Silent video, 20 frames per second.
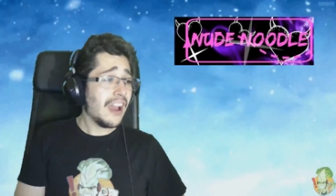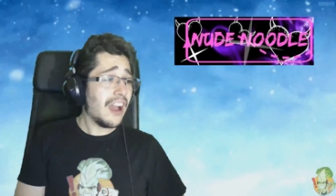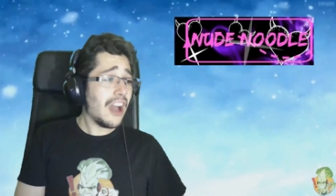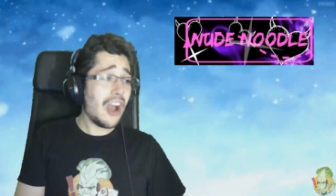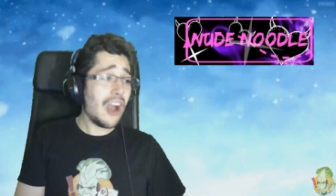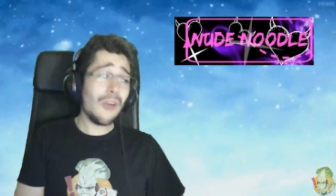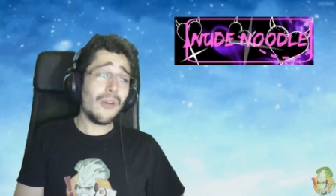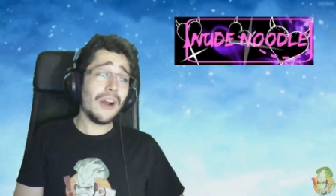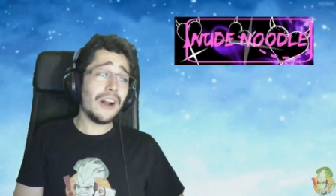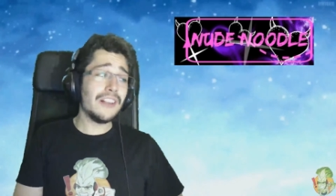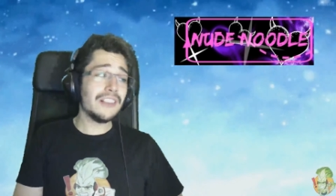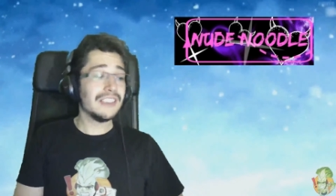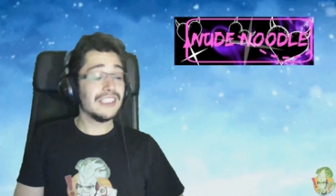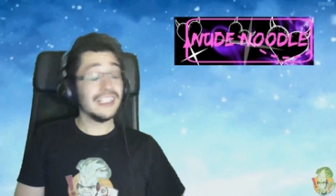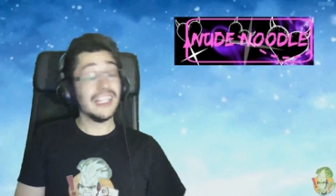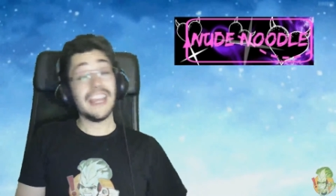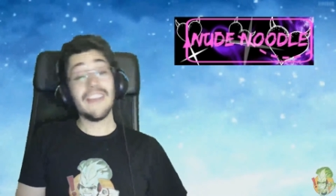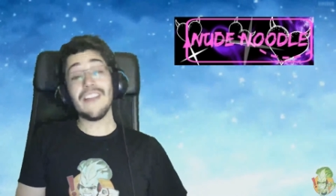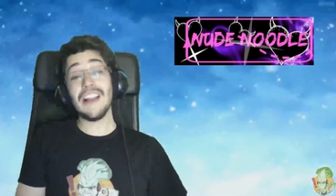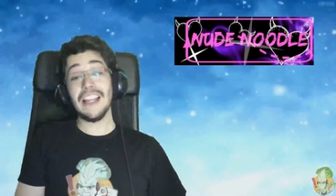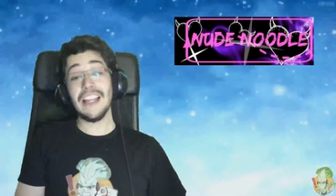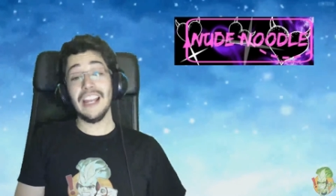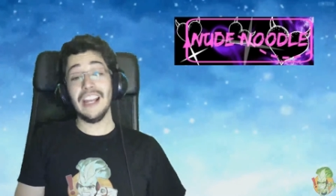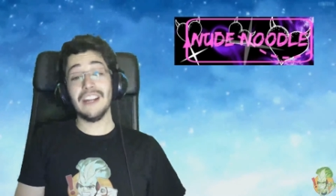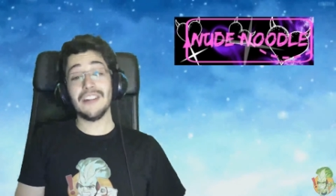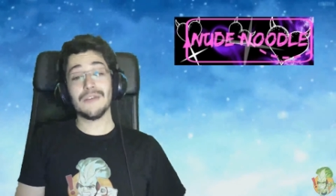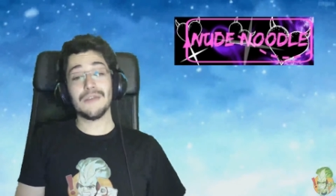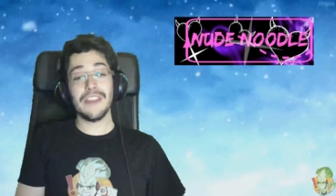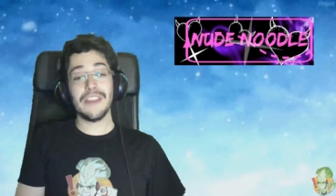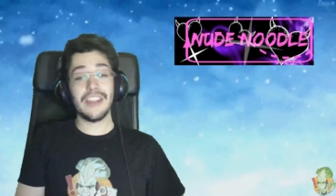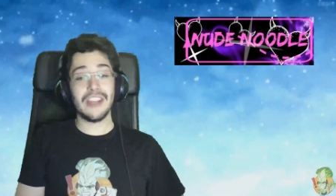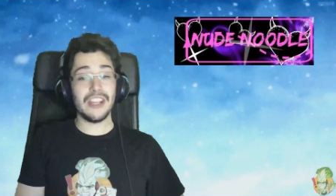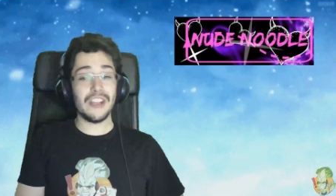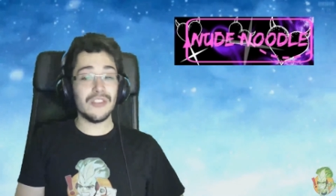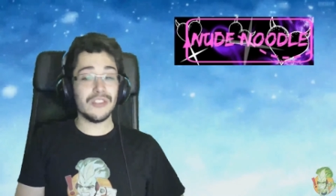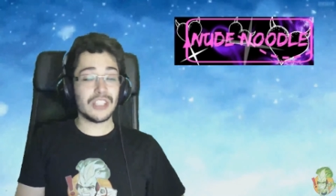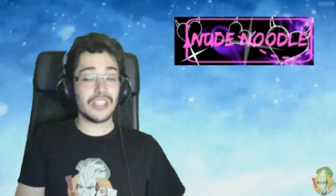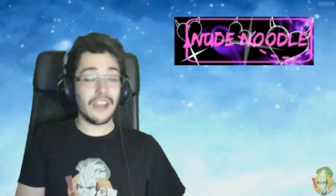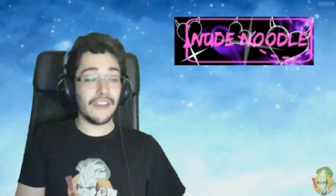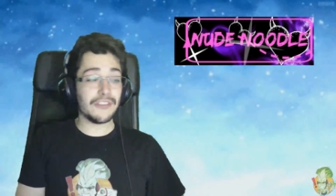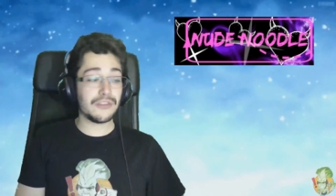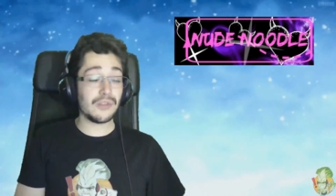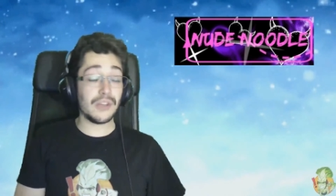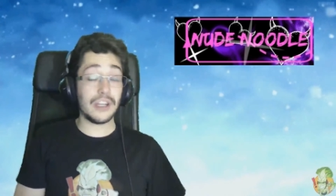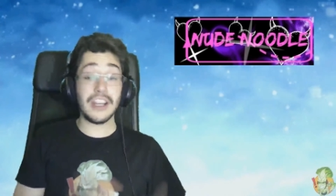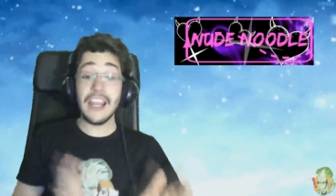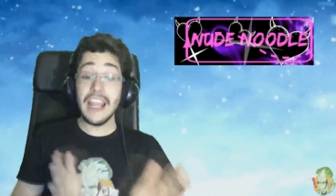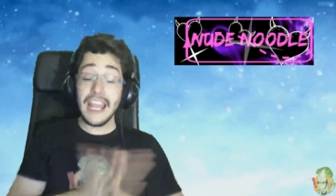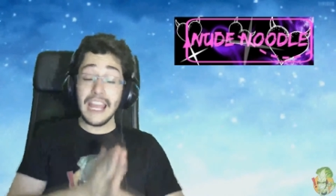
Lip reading: oh well, live and learn with the new software.